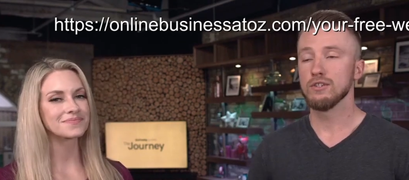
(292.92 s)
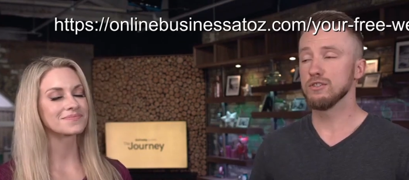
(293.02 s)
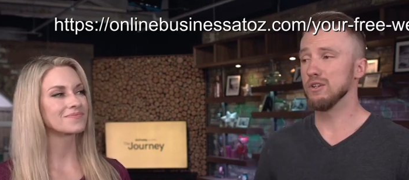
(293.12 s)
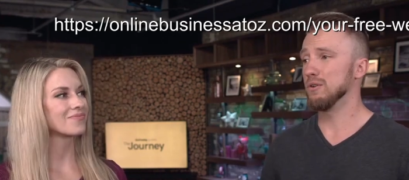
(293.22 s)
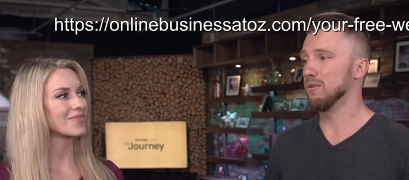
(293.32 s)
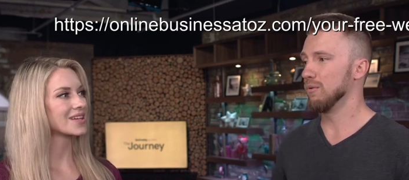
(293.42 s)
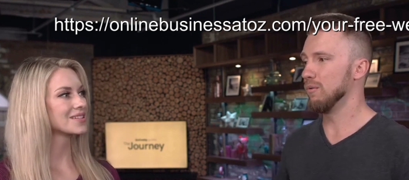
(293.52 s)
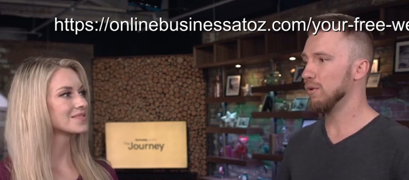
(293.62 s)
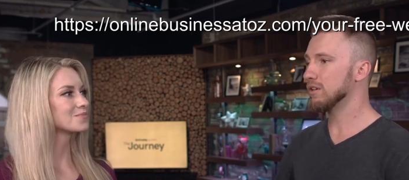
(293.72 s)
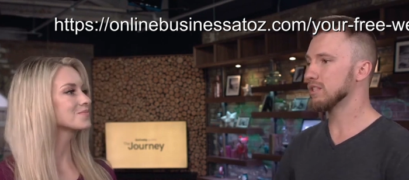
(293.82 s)
Speaker 1: So
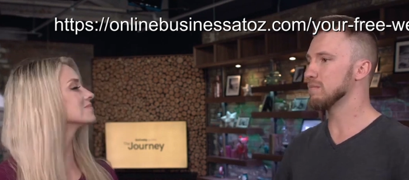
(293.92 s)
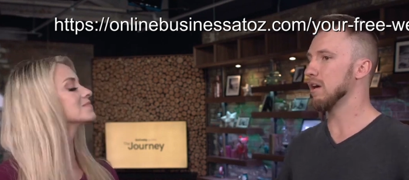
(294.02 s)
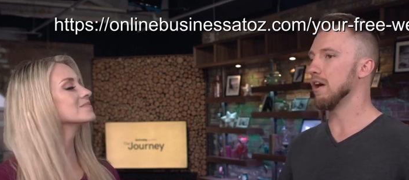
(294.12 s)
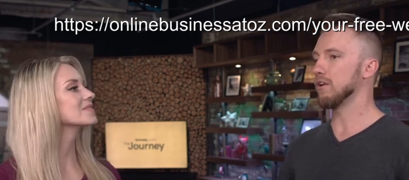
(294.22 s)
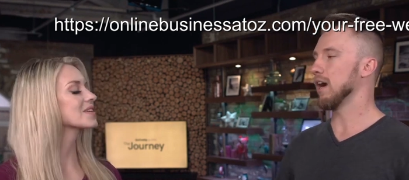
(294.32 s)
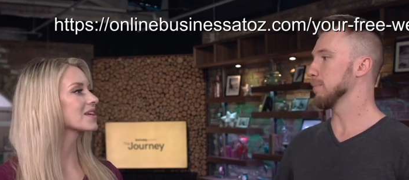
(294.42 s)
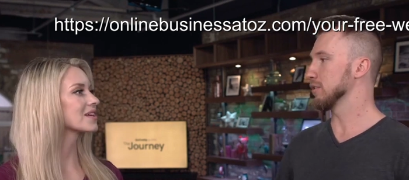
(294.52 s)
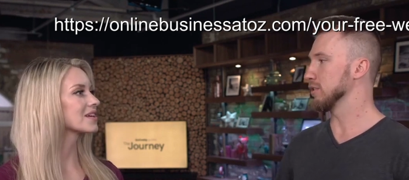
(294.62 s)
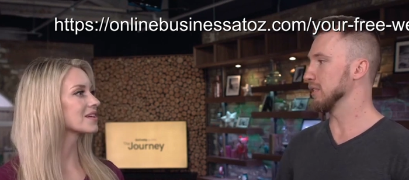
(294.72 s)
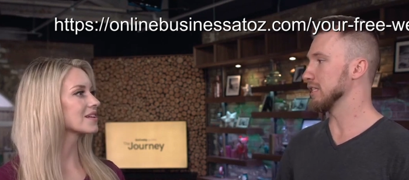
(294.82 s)
what are some other
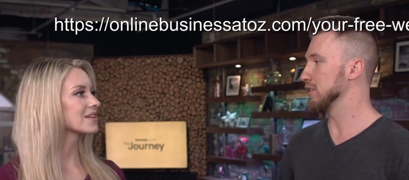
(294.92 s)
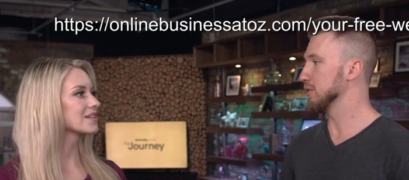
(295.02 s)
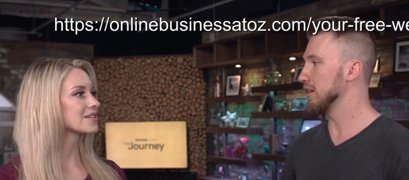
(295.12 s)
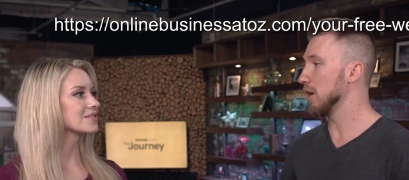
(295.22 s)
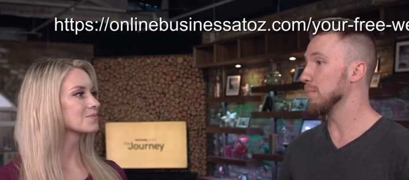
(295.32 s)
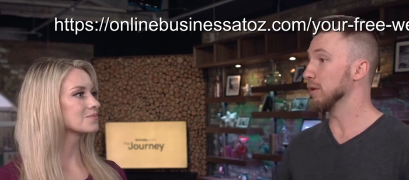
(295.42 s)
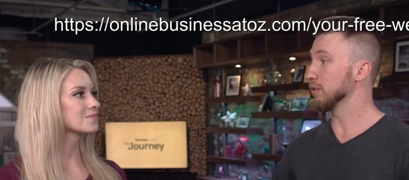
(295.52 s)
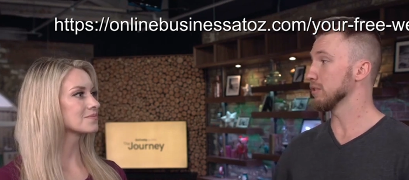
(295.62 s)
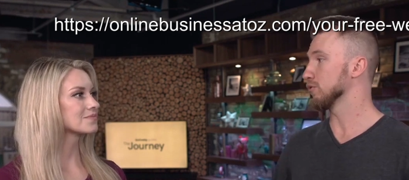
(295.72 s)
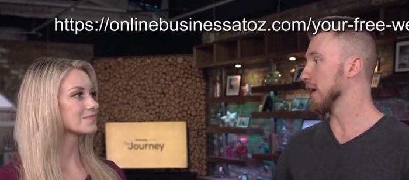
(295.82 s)
options we can do to help build
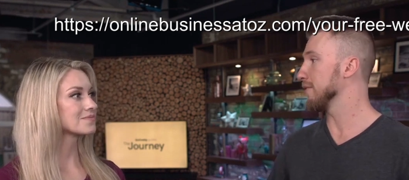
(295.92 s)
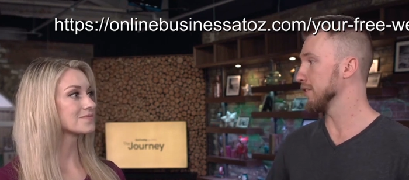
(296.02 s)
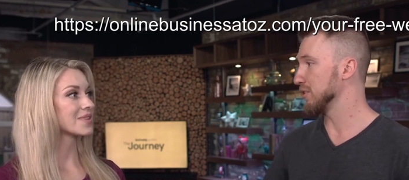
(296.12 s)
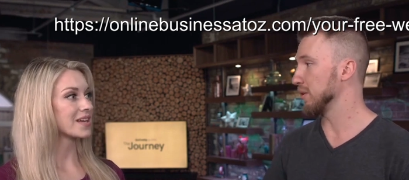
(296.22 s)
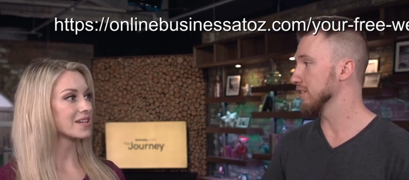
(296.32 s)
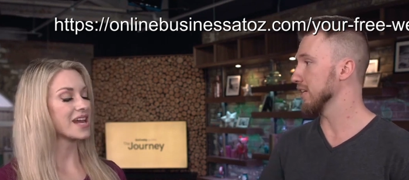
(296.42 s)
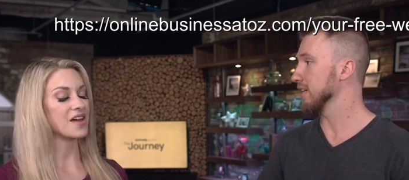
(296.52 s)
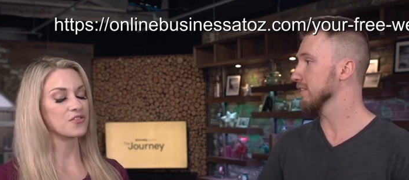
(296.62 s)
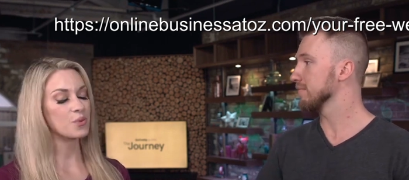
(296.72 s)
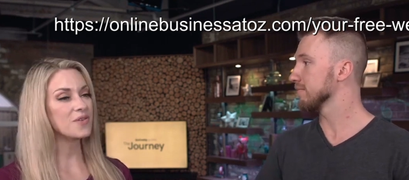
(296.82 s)
some traffic to our
Speaker 2: site? Yeah,
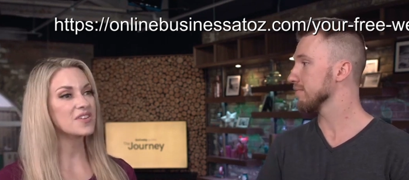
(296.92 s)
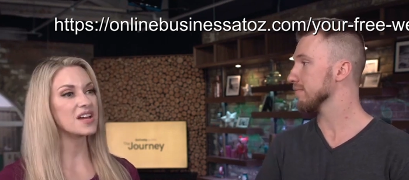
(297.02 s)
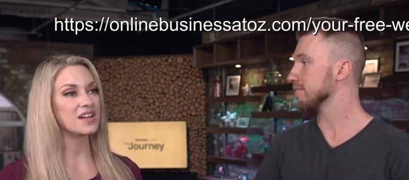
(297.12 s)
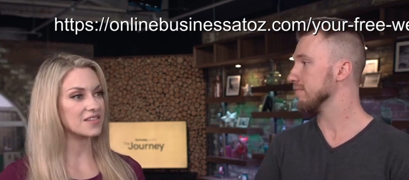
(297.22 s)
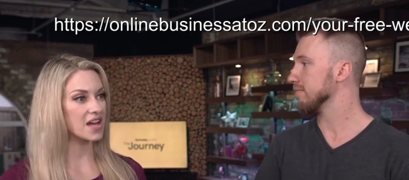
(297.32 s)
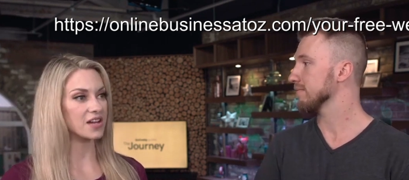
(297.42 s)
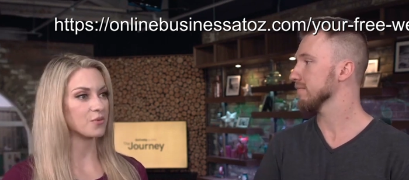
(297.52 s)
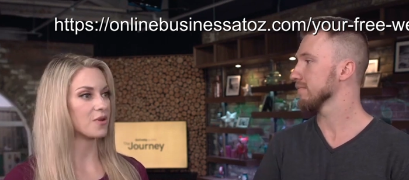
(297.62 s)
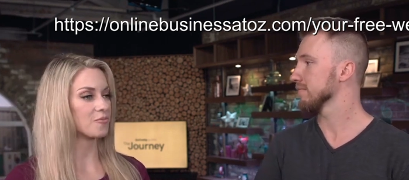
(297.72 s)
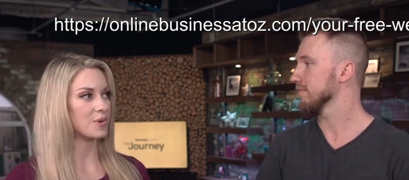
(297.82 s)
so we've done a ton.
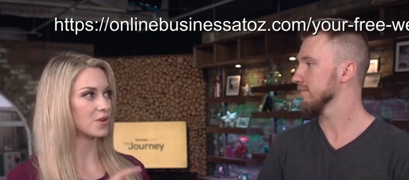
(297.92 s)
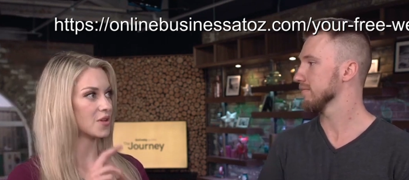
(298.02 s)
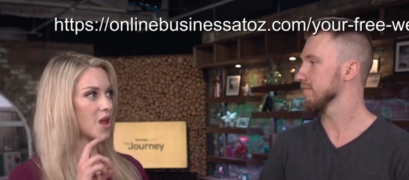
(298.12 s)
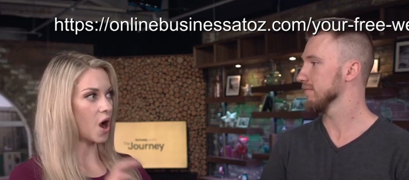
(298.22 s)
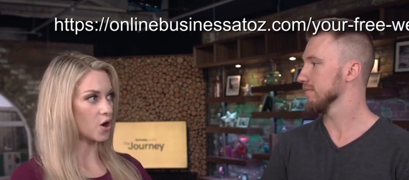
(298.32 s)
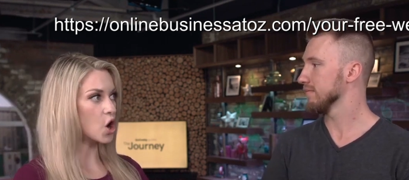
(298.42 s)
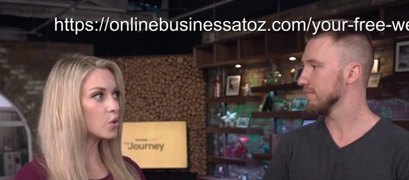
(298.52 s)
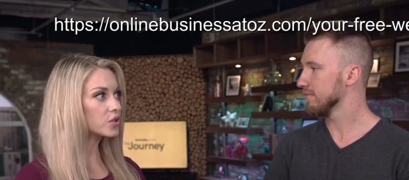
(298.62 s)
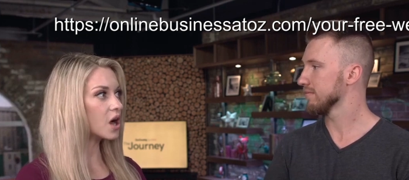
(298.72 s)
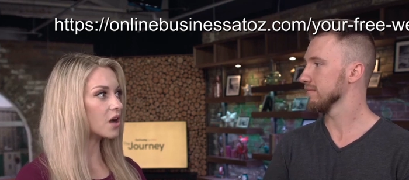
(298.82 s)
We've built our
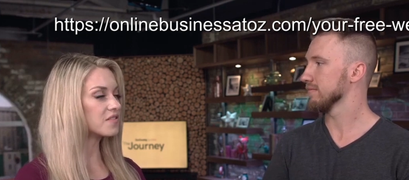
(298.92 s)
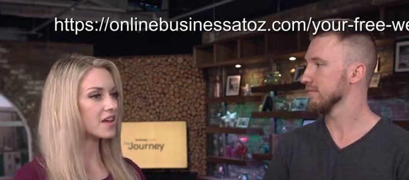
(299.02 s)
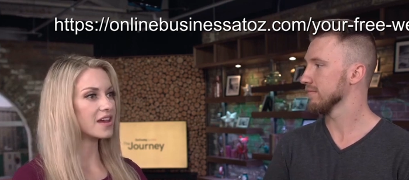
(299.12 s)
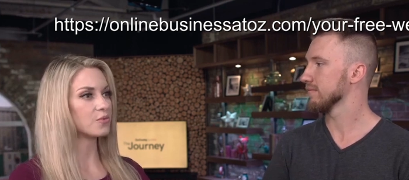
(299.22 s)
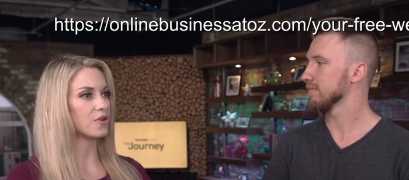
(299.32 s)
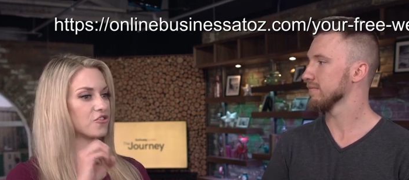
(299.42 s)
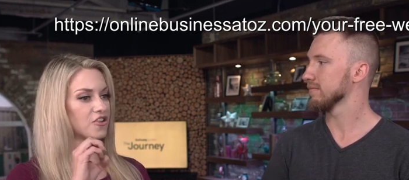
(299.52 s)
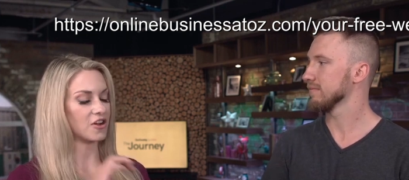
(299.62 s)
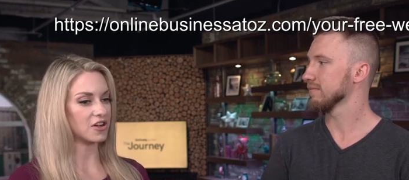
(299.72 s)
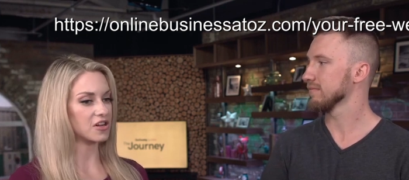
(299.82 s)
own content. We've
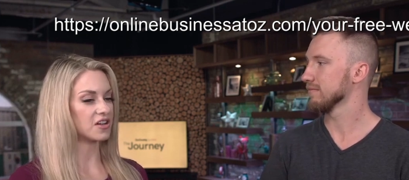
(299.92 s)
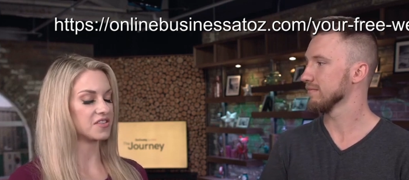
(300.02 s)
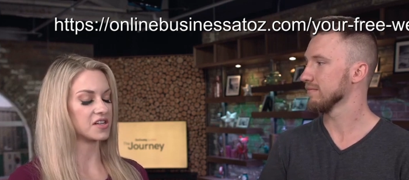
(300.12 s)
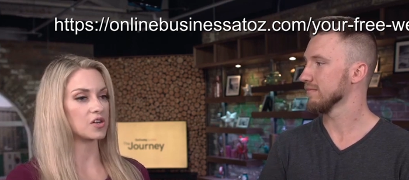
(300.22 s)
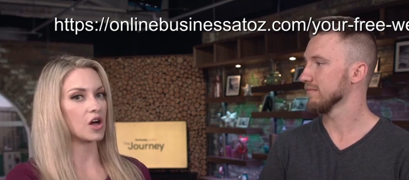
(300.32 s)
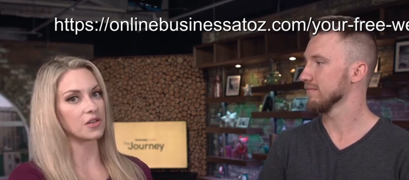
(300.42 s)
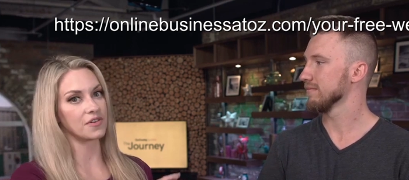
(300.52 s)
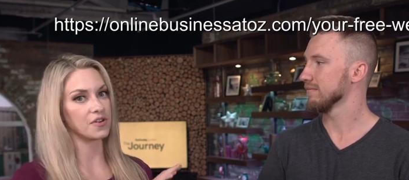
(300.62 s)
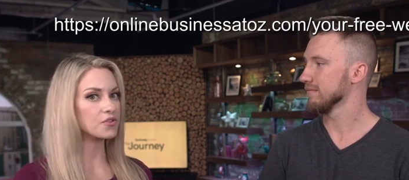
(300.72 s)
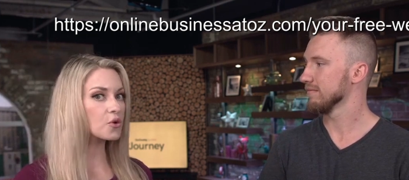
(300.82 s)
shared our content on all of
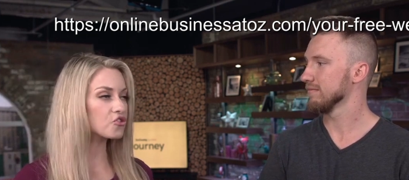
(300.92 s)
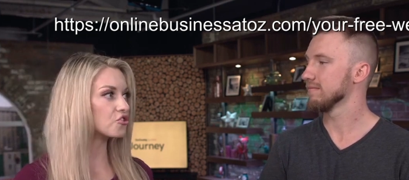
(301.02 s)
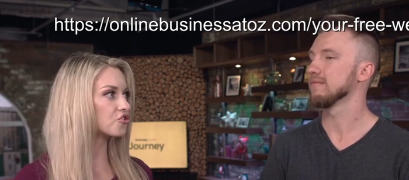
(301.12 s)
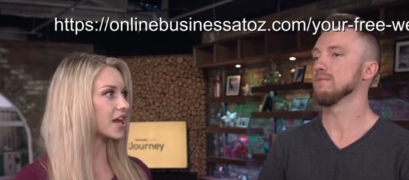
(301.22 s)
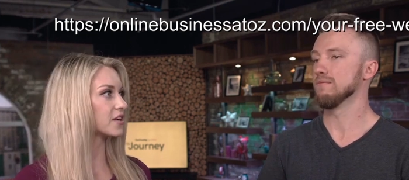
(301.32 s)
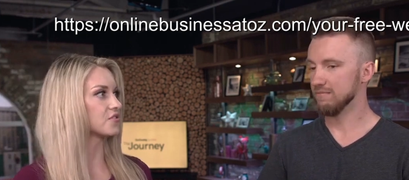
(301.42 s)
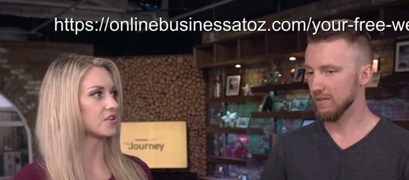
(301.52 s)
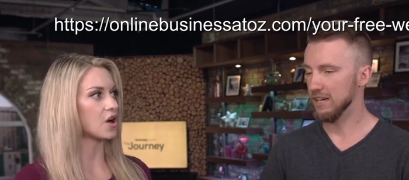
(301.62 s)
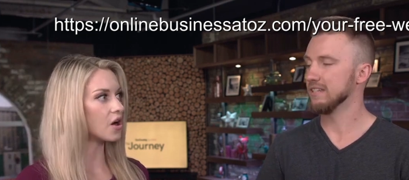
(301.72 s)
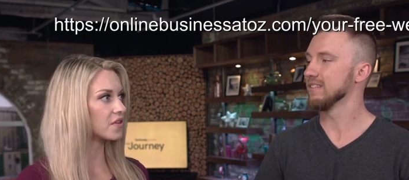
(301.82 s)
our social channels and
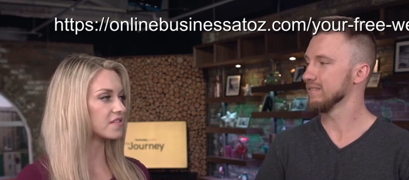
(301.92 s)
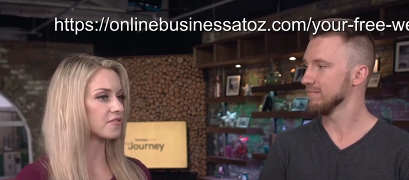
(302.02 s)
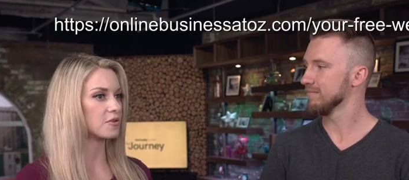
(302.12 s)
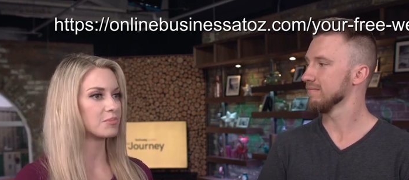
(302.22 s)
all these different